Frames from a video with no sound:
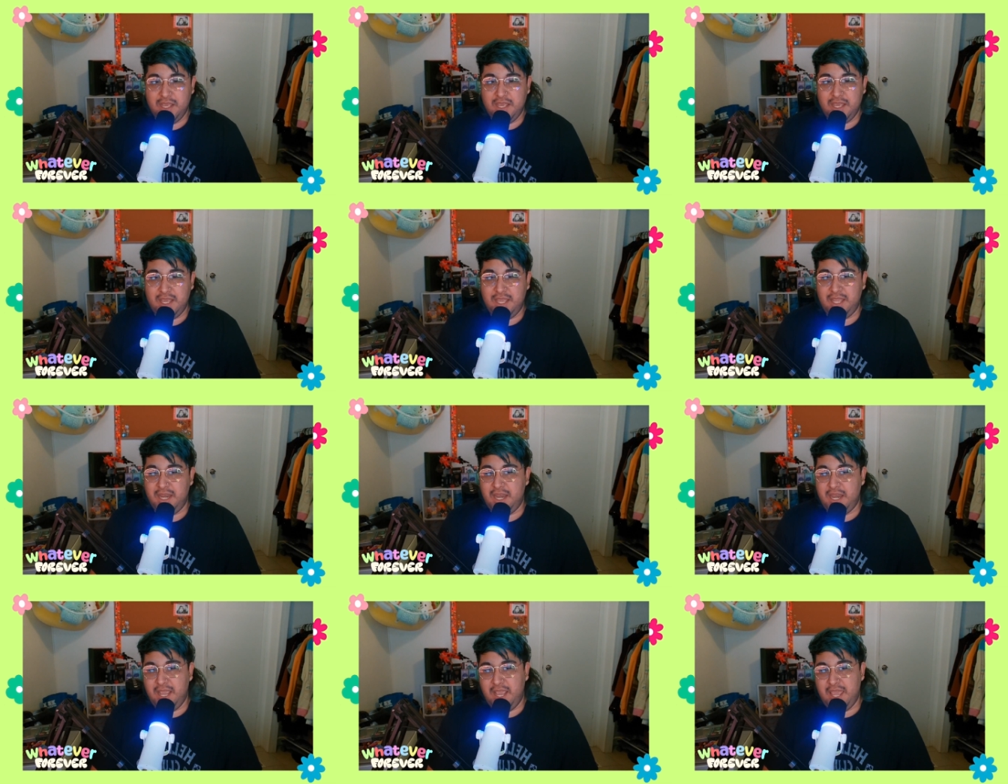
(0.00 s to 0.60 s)

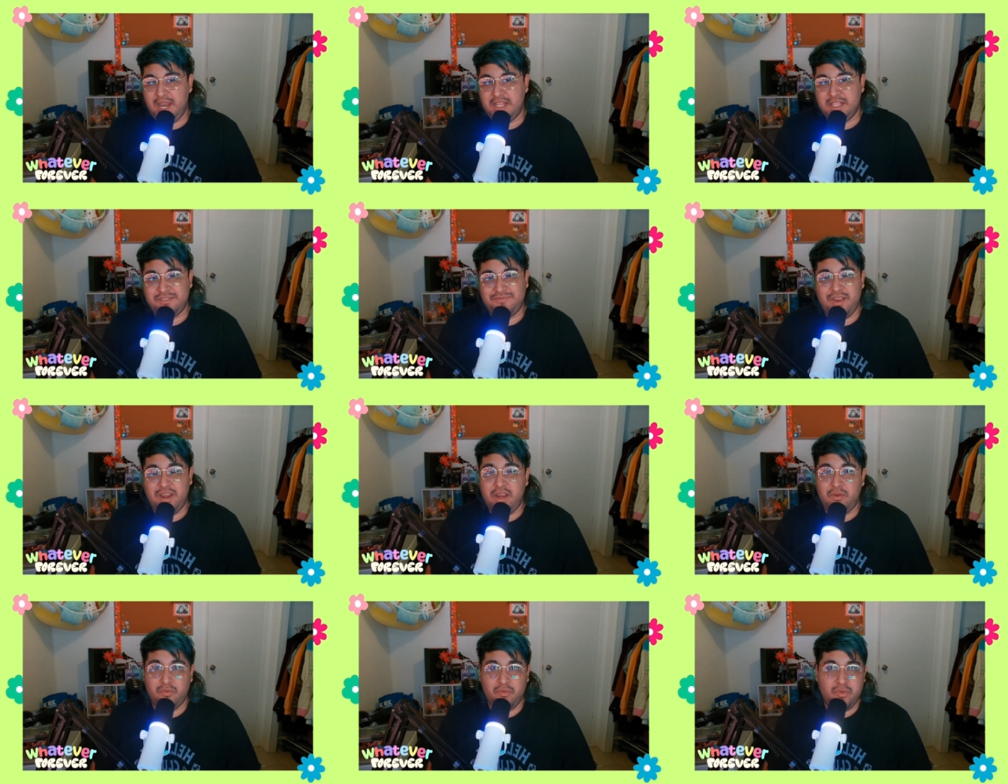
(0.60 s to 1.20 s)
and again, it's
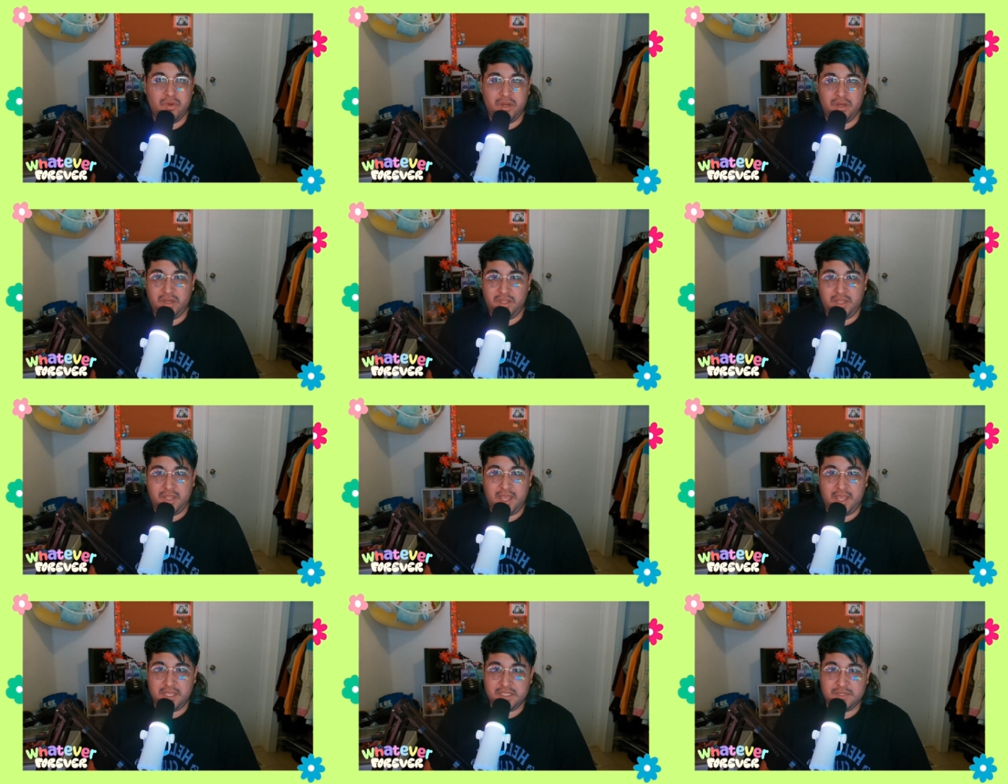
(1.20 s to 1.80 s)
very rooted in
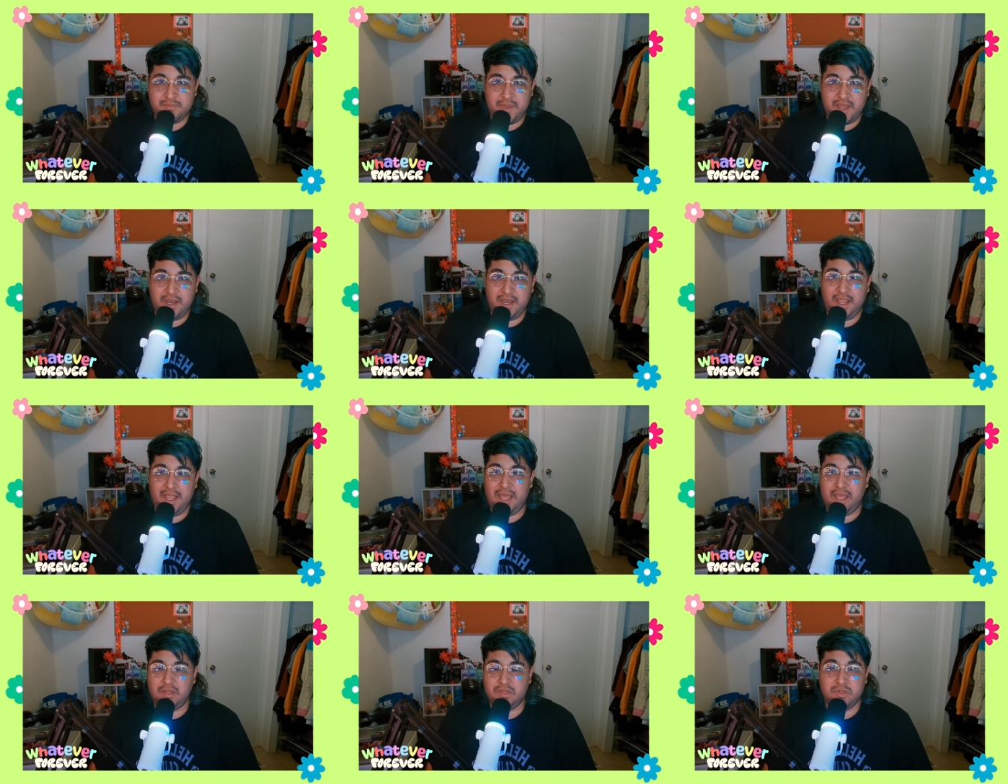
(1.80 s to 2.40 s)
the
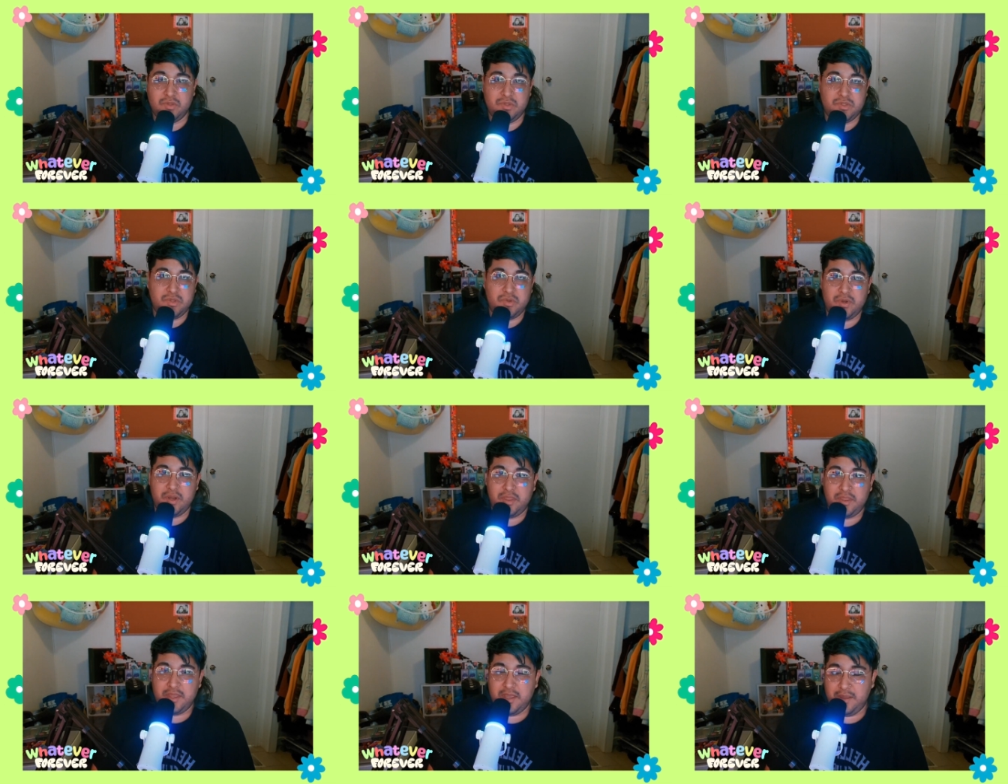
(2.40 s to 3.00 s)
Hispanic household sort
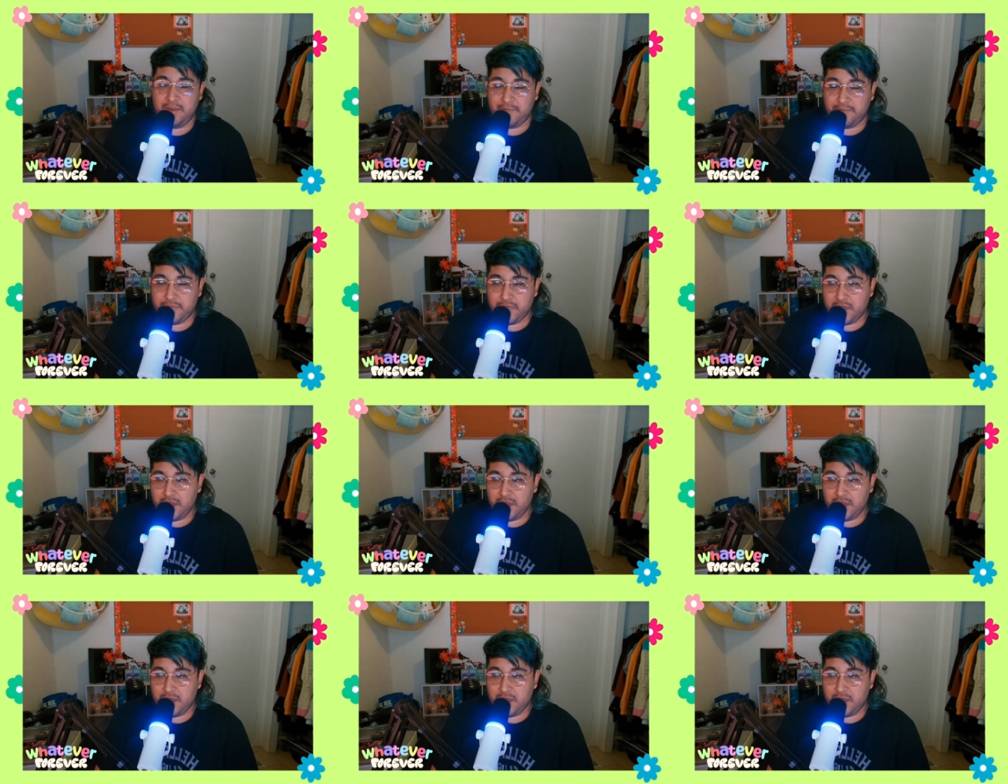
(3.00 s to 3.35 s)
of thing.